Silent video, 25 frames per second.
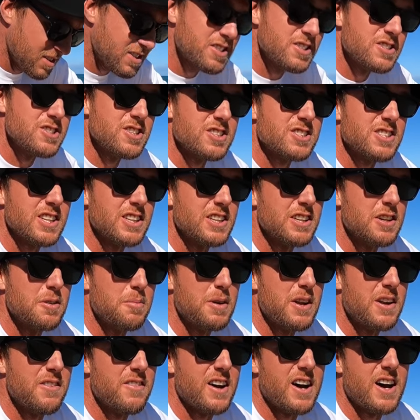This is just a little
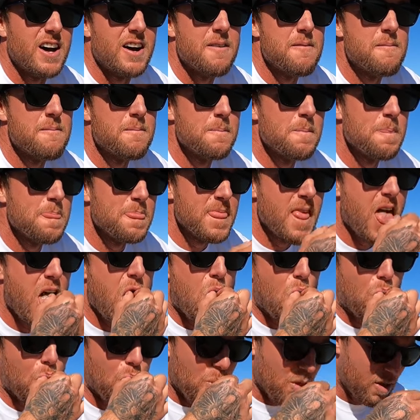bit
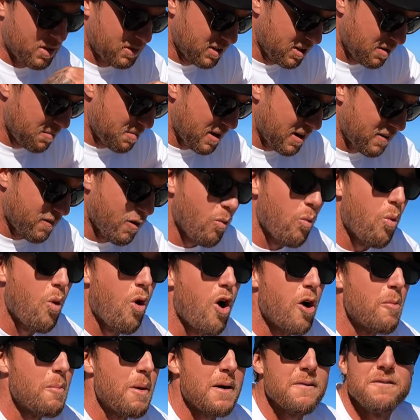of a
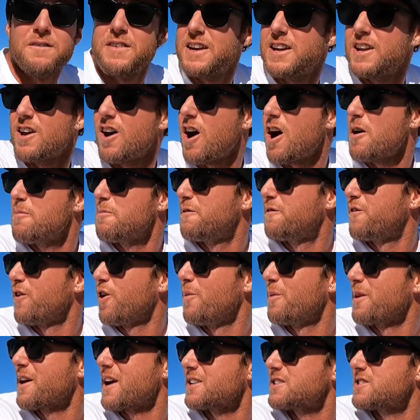warm-up video
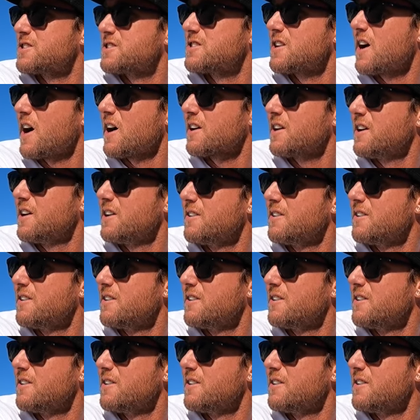before we get stuck